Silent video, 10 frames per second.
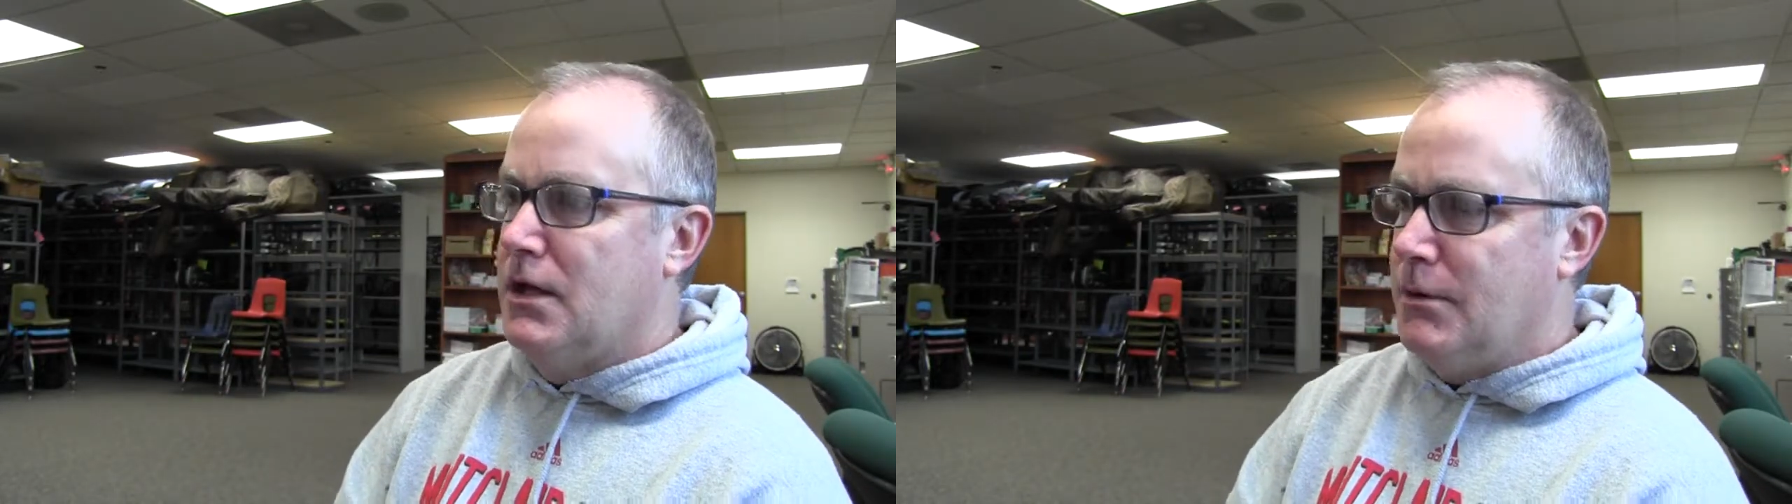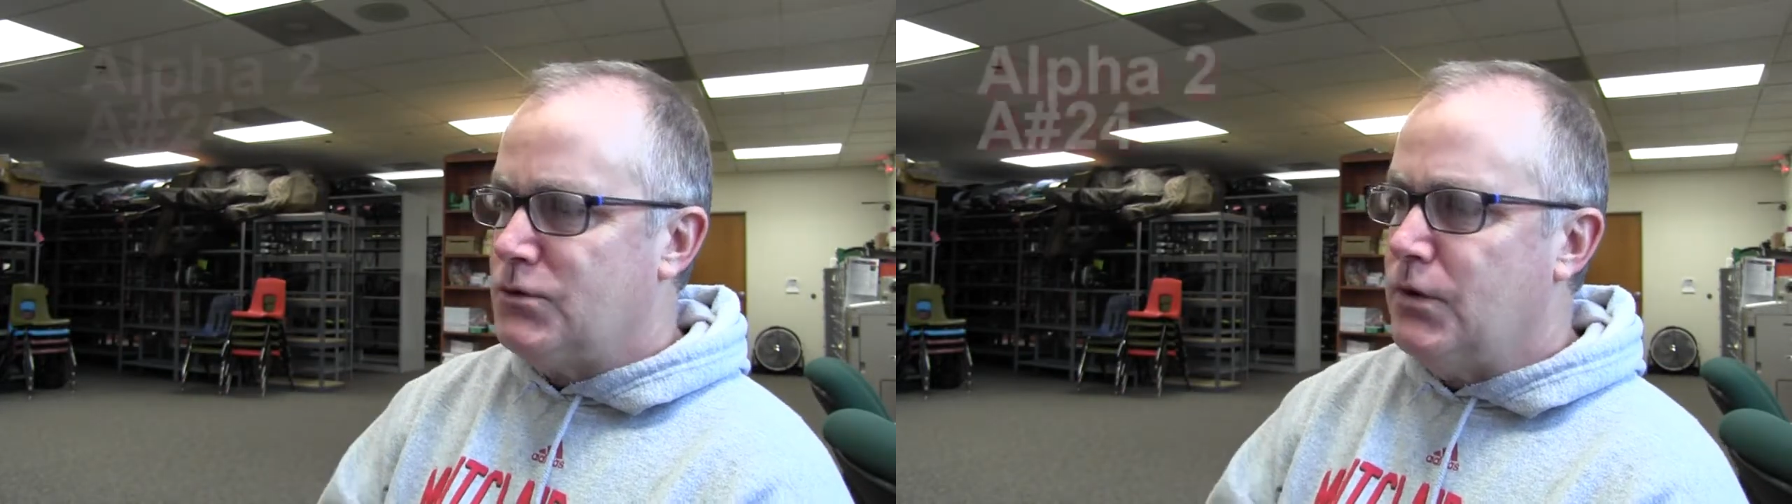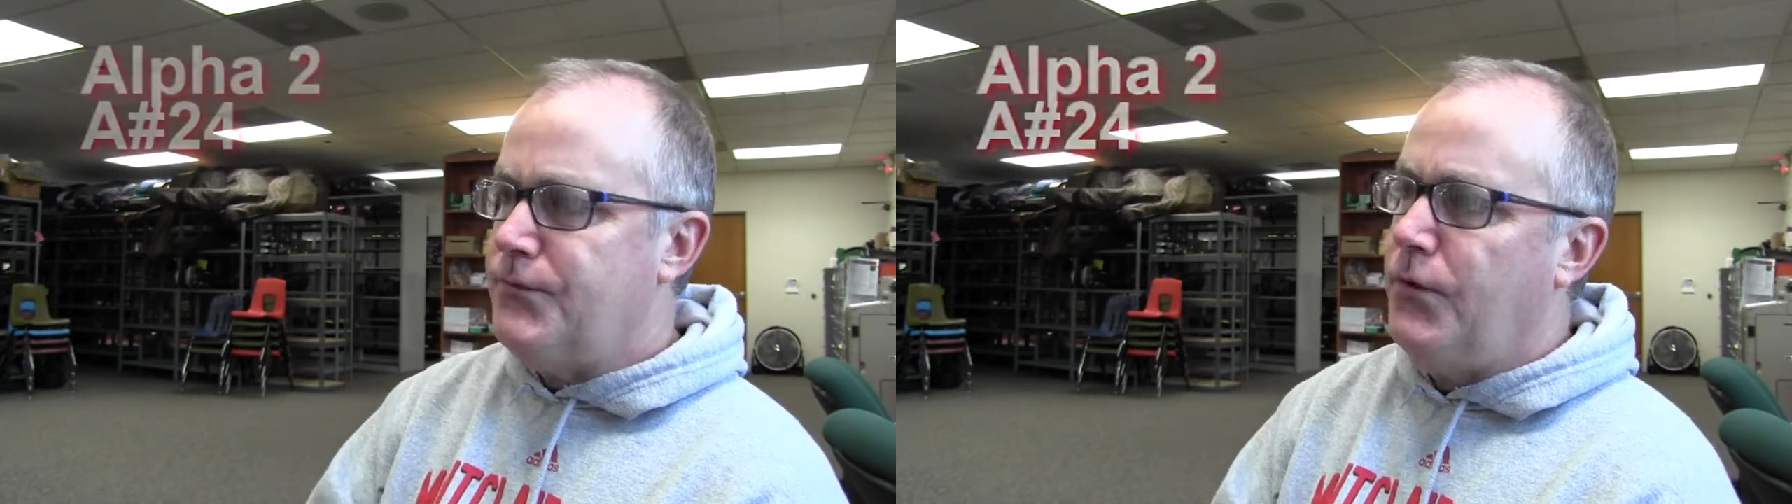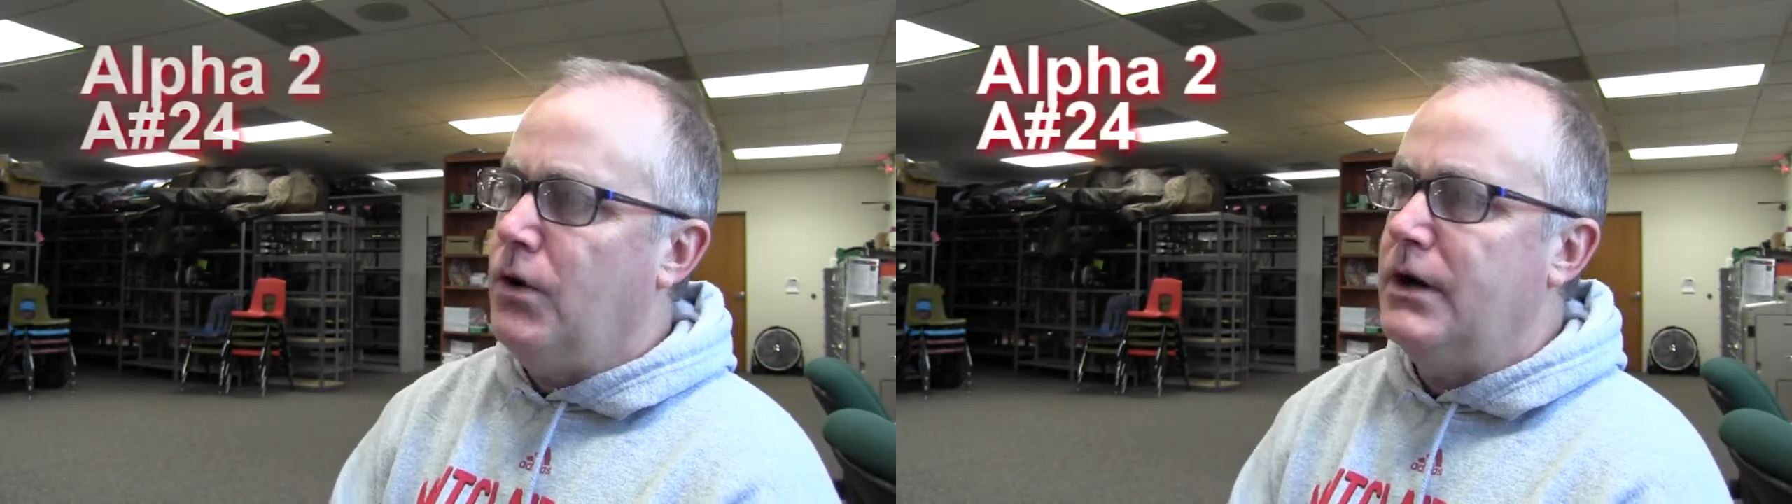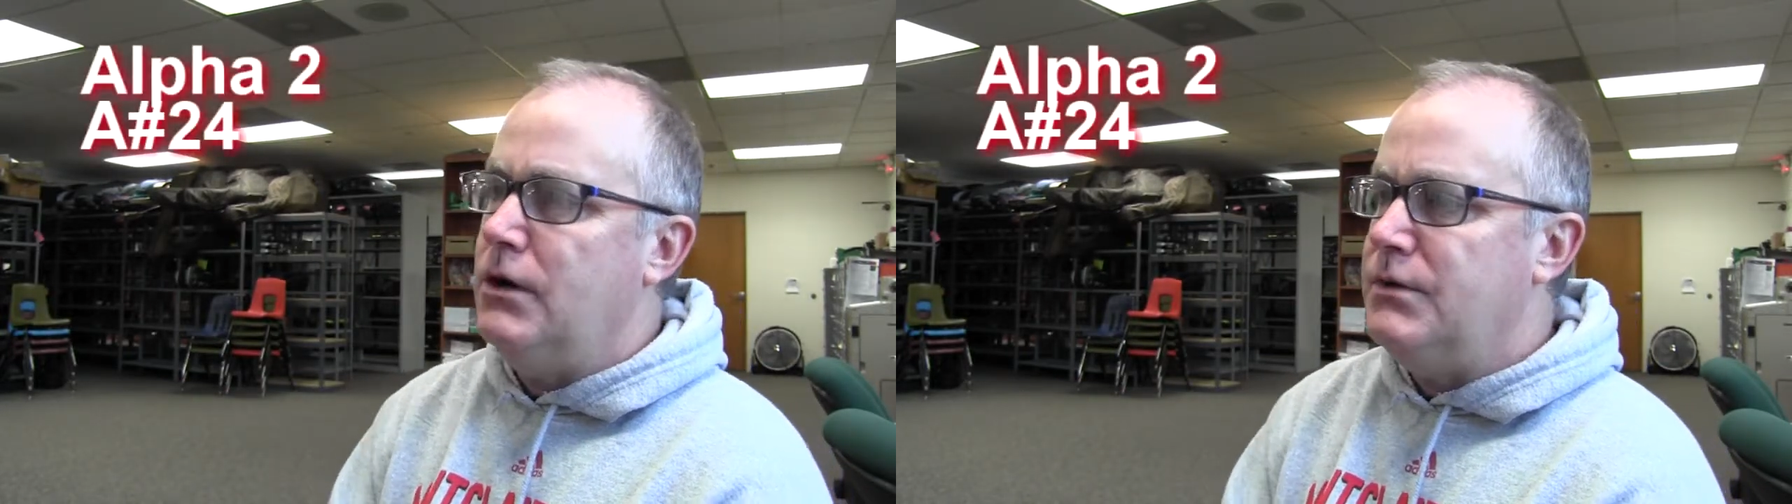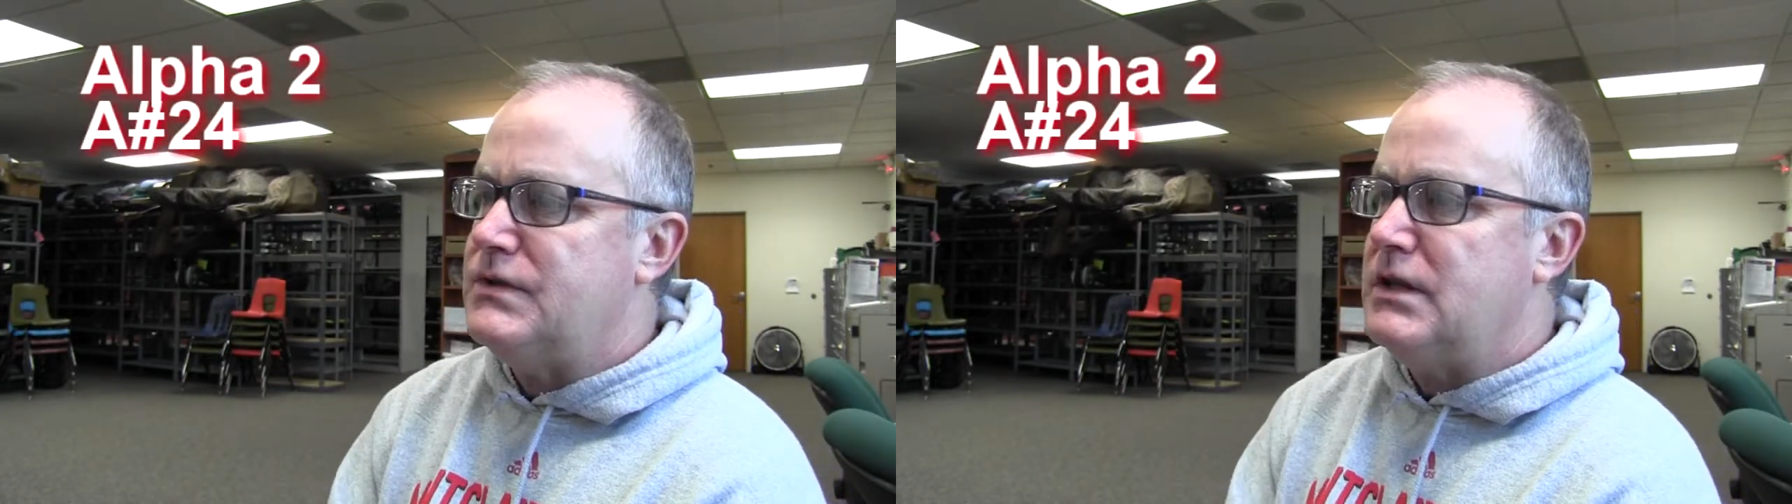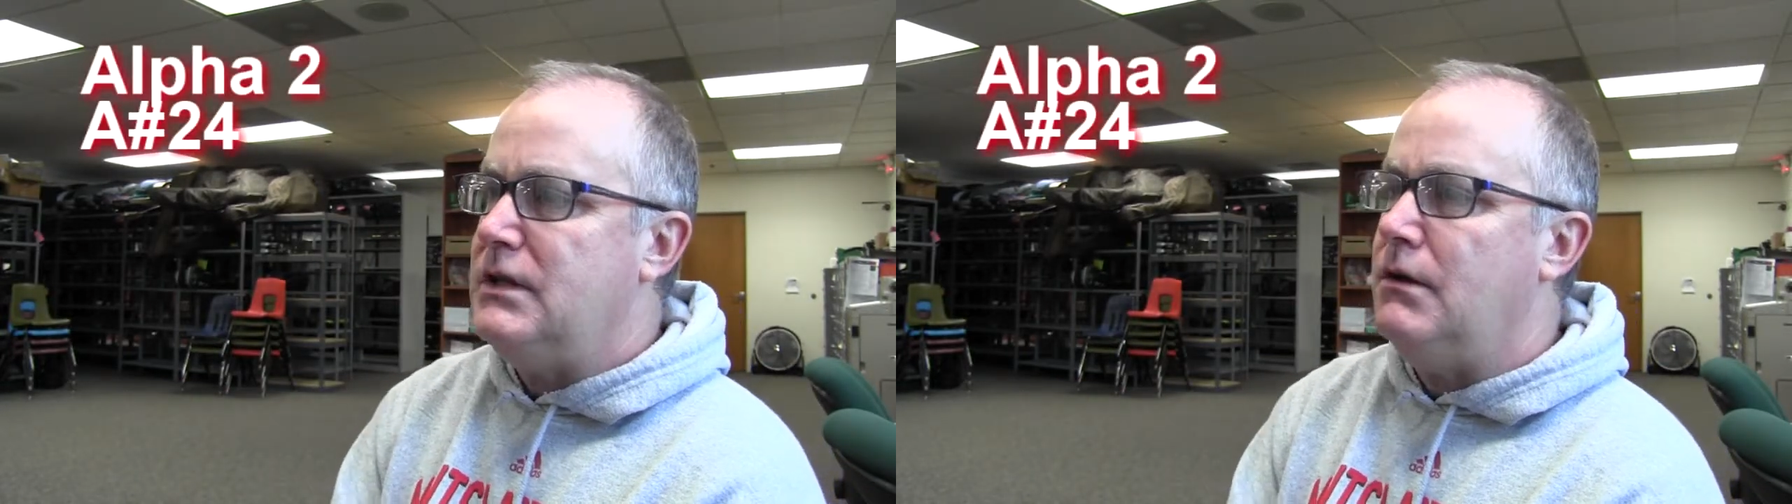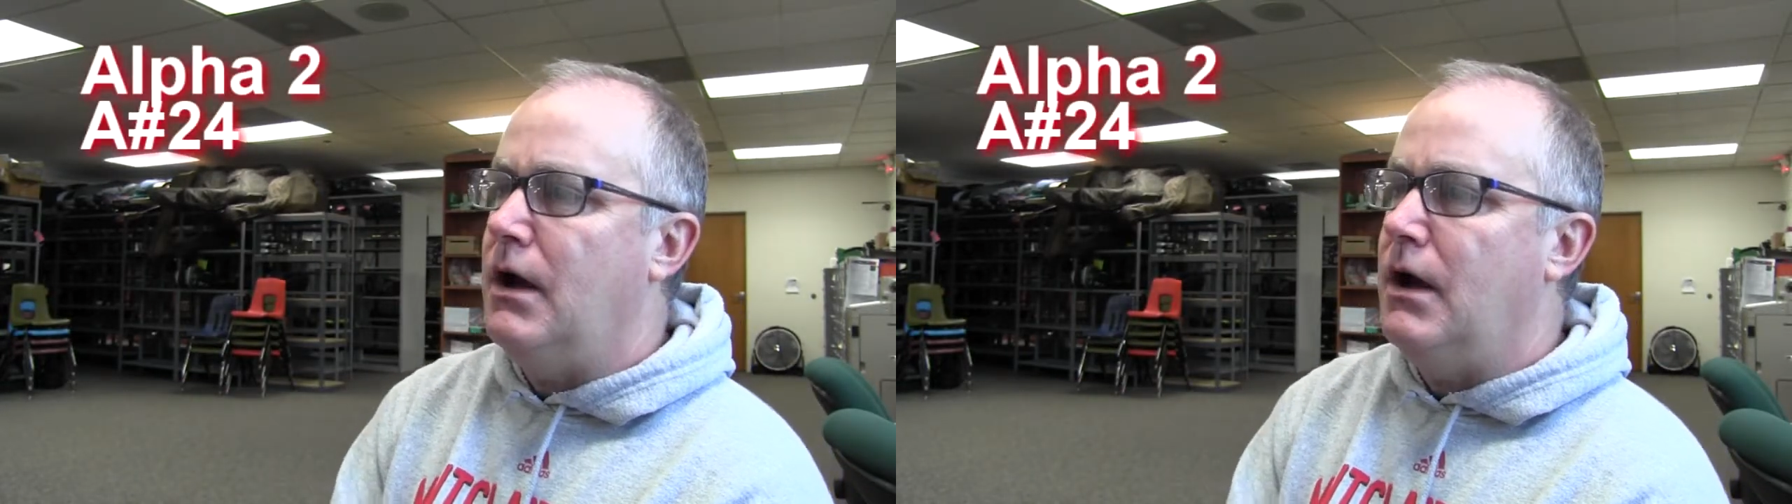Number 24, here we see